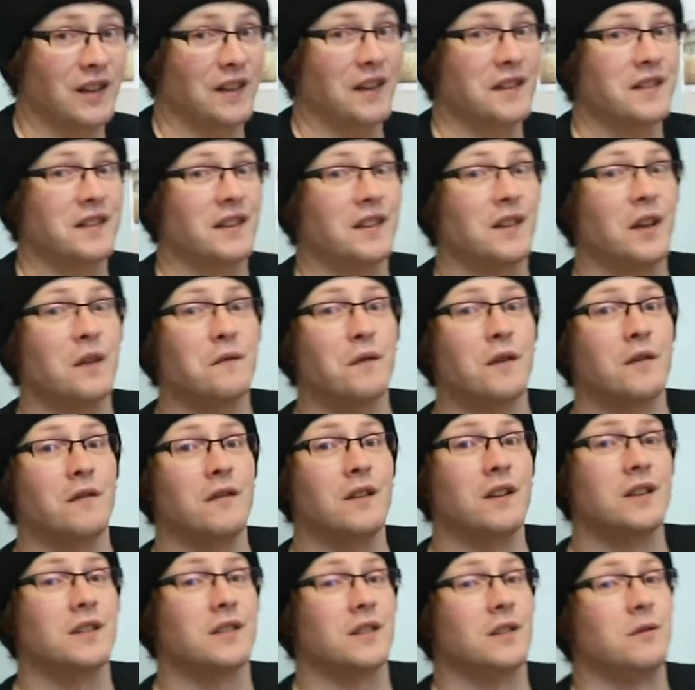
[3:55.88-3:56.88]
that's another
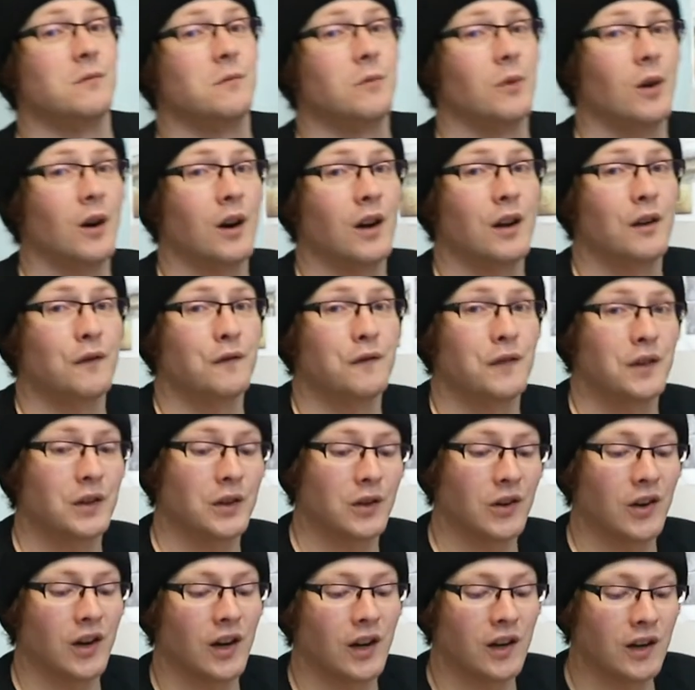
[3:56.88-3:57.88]
reason why I
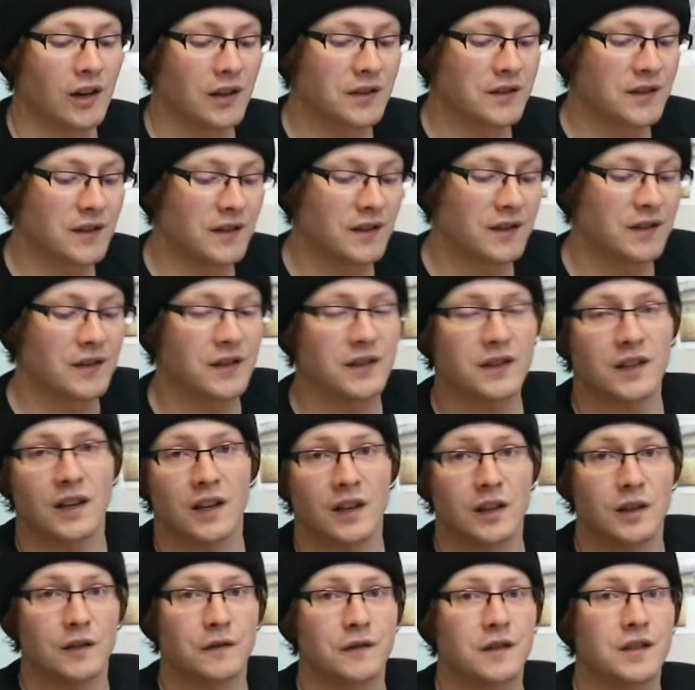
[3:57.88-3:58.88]
feel art is
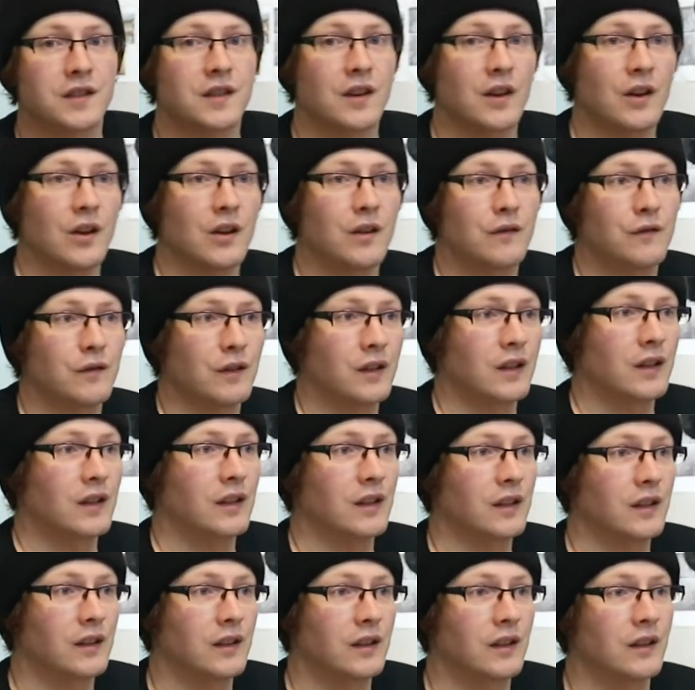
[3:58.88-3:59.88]
kind of
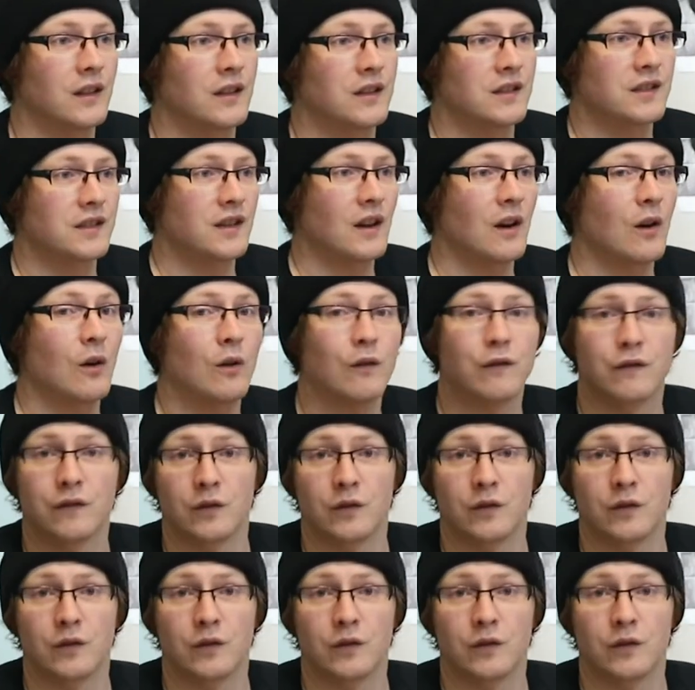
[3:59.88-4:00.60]
serving the self